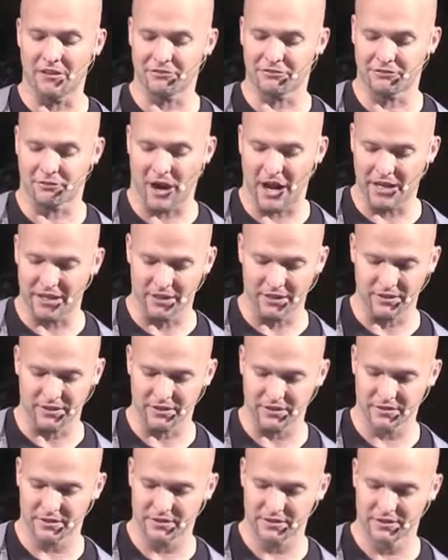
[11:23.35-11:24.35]
frightened,
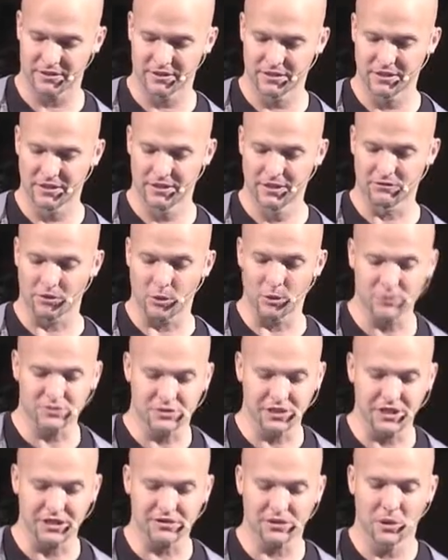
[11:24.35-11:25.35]
for those
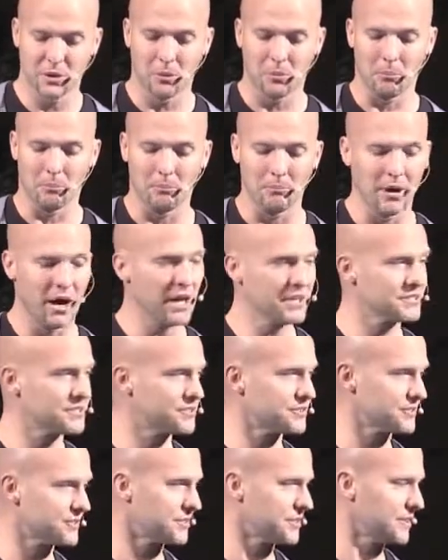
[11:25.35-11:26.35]
things
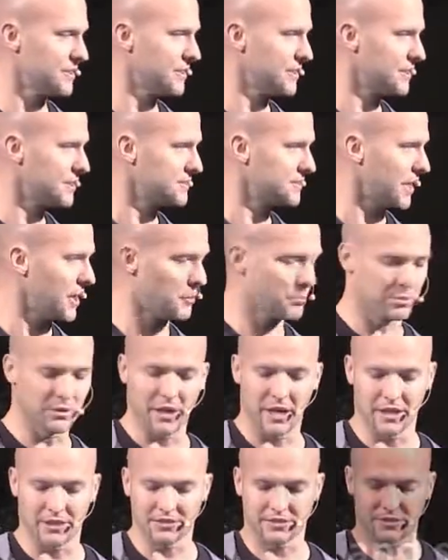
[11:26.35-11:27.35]
must take
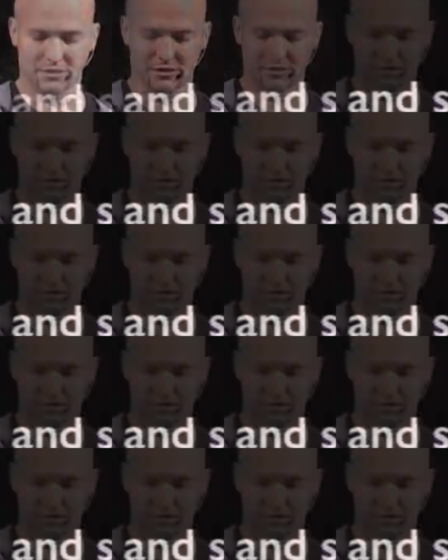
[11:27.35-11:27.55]
place,